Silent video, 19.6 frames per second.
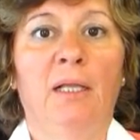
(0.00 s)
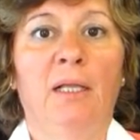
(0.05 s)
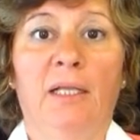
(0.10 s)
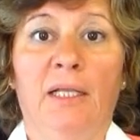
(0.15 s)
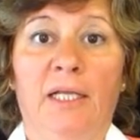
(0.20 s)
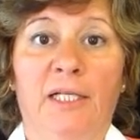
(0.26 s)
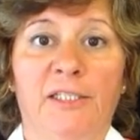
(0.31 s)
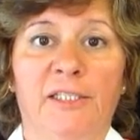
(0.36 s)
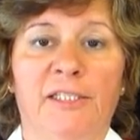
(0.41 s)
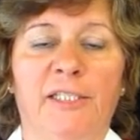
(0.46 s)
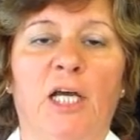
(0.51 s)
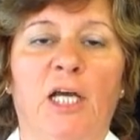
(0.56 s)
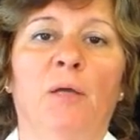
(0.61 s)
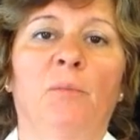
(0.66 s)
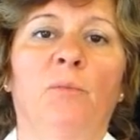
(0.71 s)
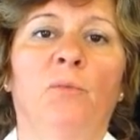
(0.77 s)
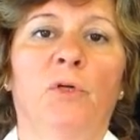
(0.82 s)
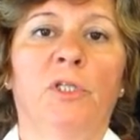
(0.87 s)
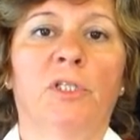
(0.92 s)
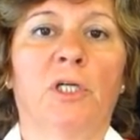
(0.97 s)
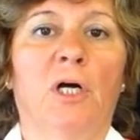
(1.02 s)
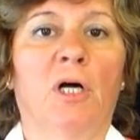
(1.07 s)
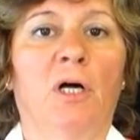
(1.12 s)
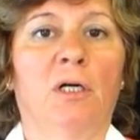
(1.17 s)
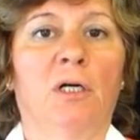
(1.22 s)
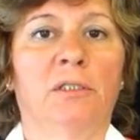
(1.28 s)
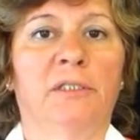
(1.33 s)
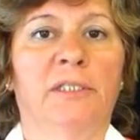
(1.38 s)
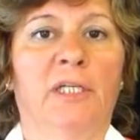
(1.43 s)
Last time we
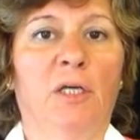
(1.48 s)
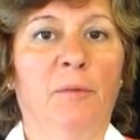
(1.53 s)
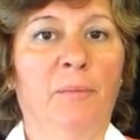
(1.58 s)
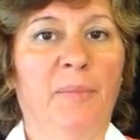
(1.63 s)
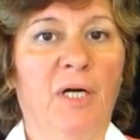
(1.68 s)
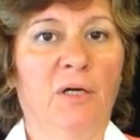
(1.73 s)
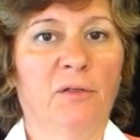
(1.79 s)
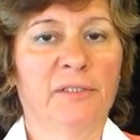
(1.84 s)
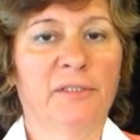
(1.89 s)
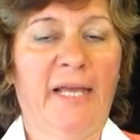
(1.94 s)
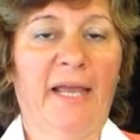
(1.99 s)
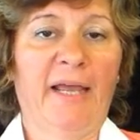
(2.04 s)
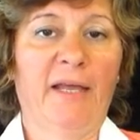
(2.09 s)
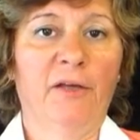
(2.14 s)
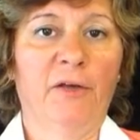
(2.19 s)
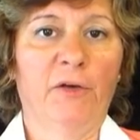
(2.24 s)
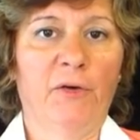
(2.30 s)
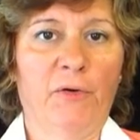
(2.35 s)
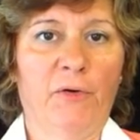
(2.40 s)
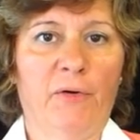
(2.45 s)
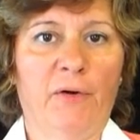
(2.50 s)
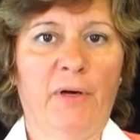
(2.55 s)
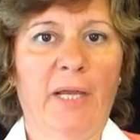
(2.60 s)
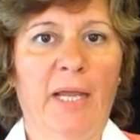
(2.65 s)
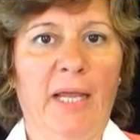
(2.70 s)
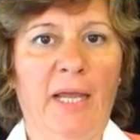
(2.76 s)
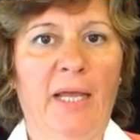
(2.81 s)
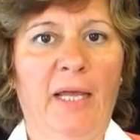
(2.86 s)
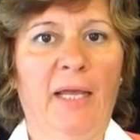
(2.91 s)
talked about anger
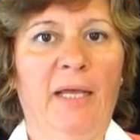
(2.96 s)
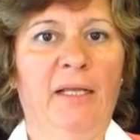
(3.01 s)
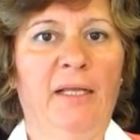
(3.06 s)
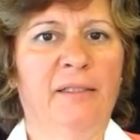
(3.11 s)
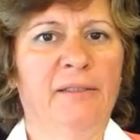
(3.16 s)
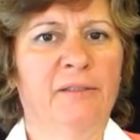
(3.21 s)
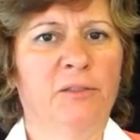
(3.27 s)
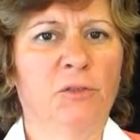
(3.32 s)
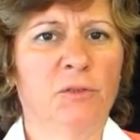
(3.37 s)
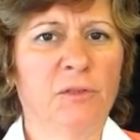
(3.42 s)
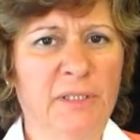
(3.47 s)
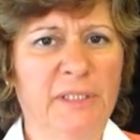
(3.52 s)
and